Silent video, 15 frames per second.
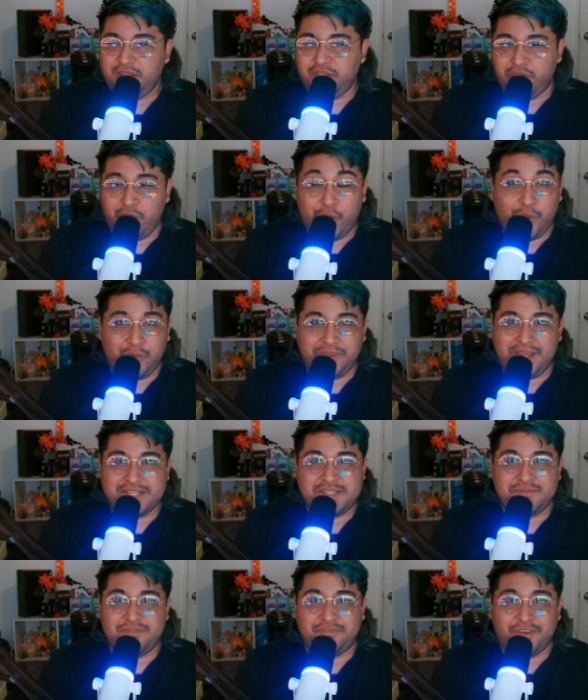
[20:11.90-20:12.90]
"Yo,
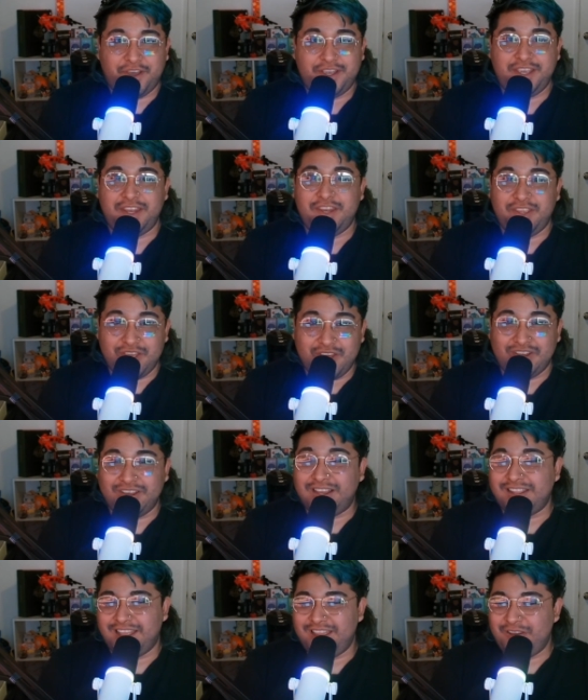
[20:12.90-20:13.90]
that's fucking
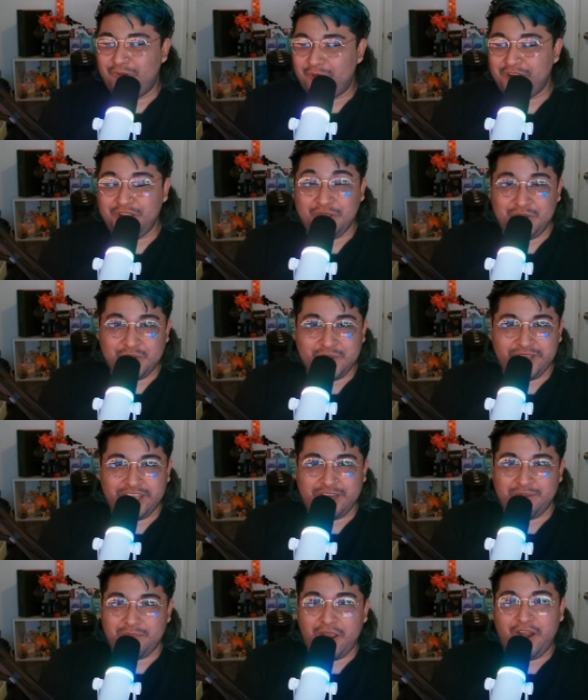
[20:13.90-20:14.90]
young. Like what are you doing
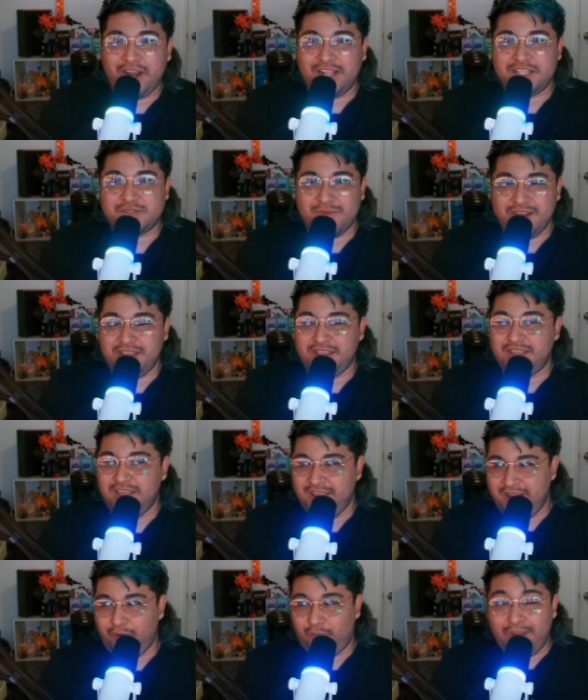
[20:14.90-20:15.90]
getting married at 20
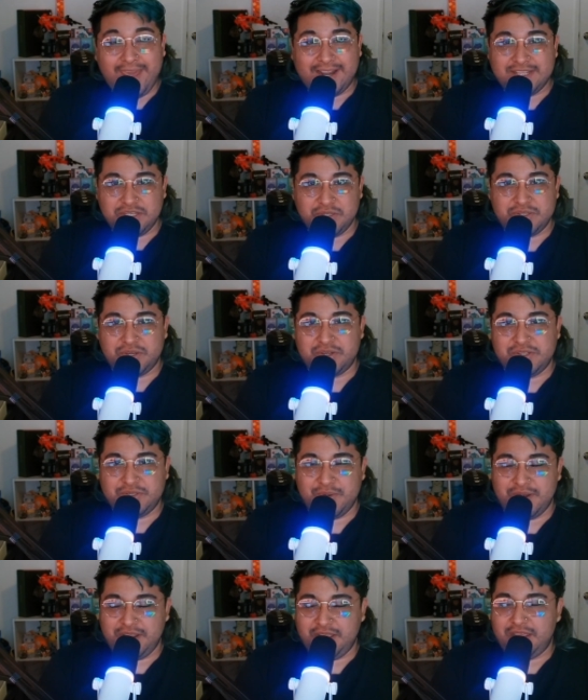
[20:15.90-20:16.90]
right as you turn
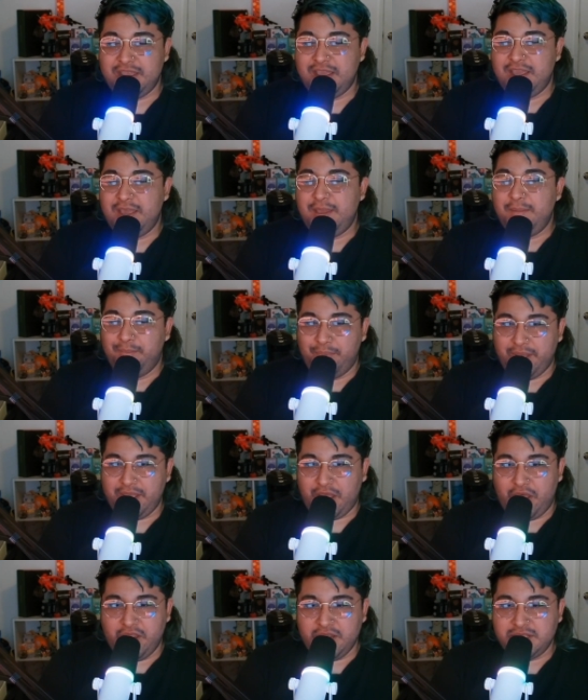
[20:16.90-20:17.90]
20?" But
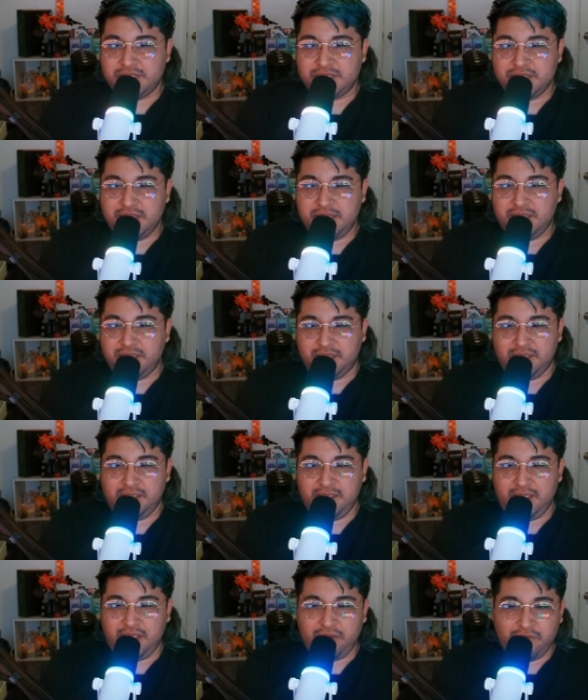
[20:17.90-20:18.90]
honestly,
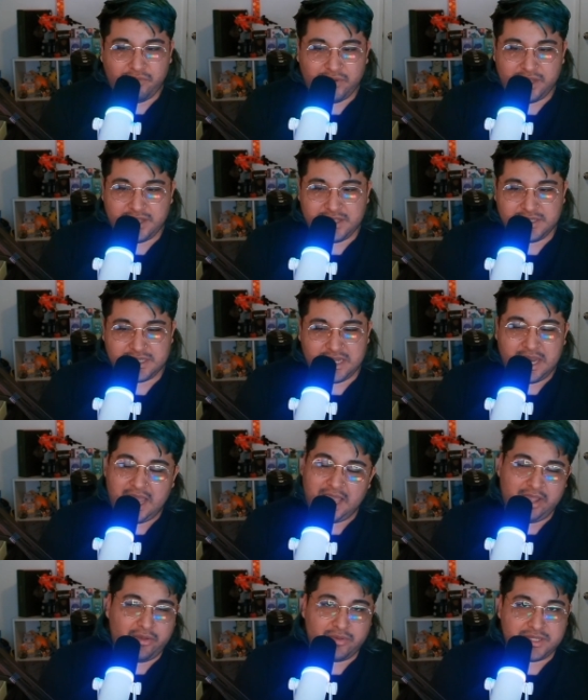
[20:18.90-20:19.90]
it was, and
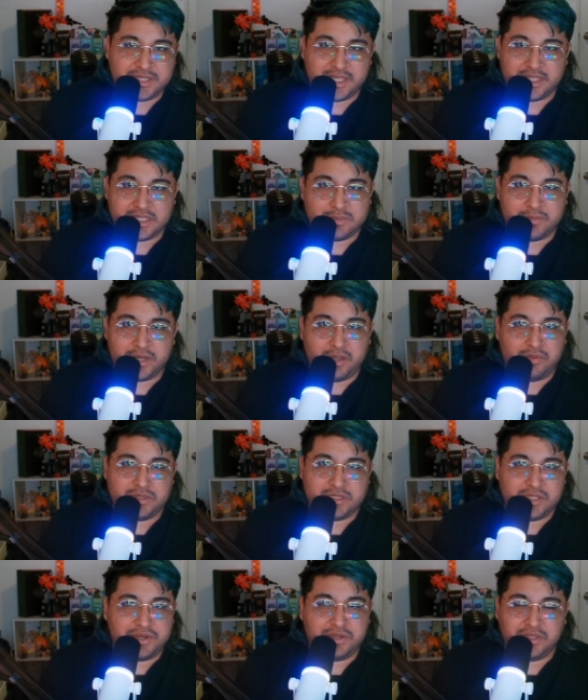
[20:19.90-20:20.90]
I always say this, but it
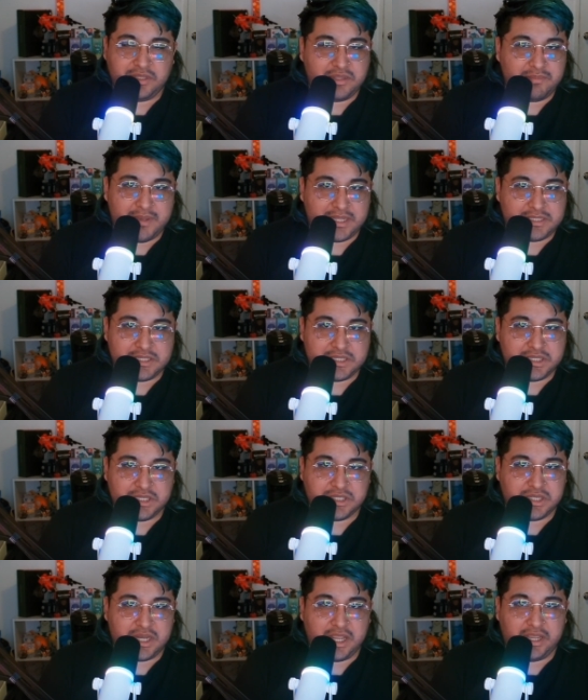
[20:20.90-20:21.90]
was literally the best
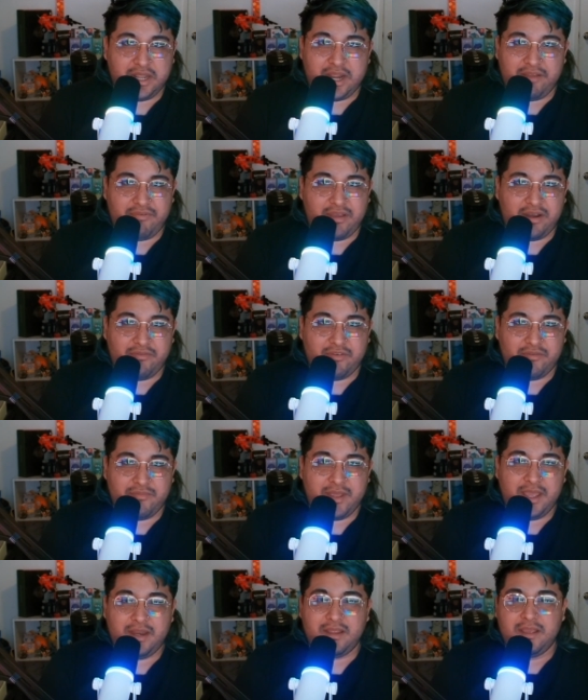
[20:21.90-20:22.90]
decision I could have ever
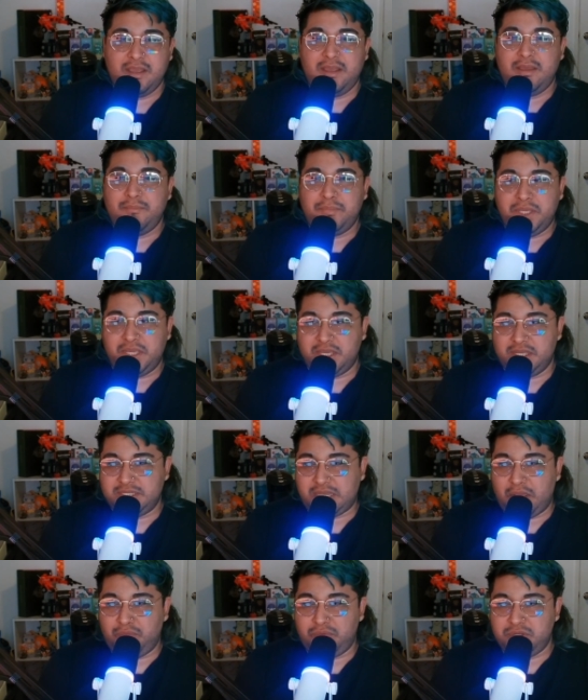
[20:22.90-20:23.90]
made because
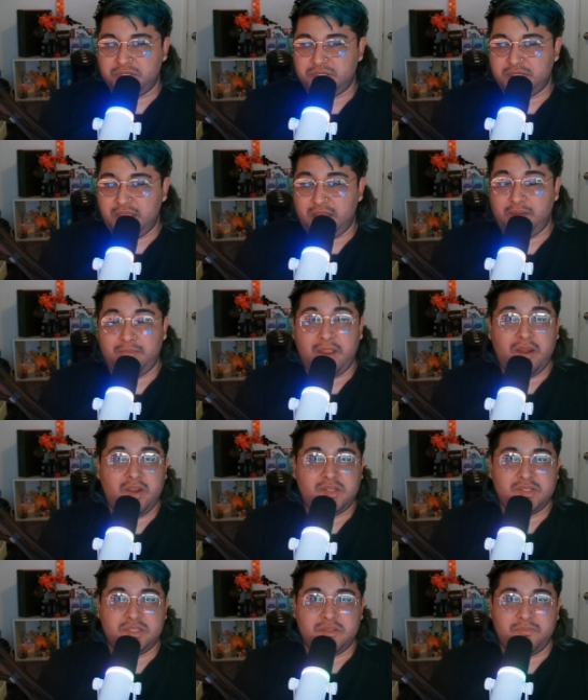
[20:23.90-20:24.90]
I was getting
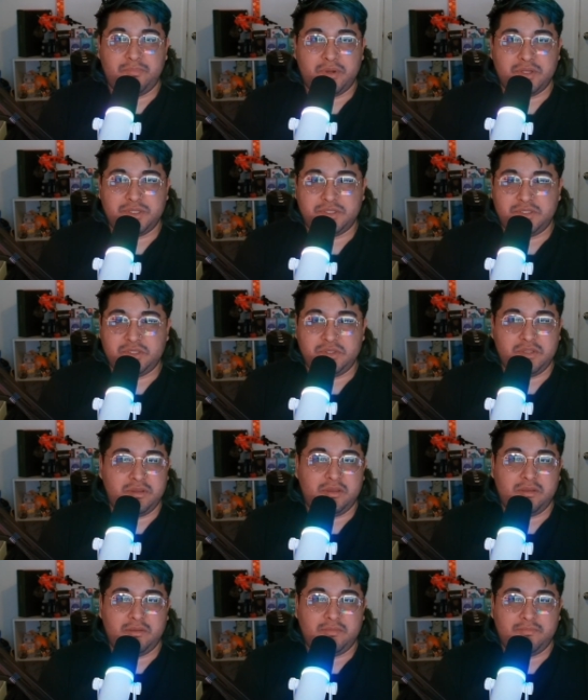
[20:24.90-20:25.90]
married to the person to
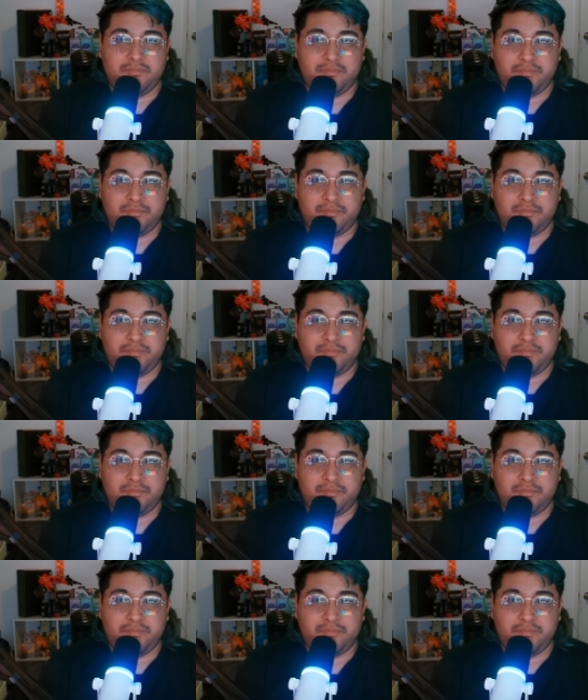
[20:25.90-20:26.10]
the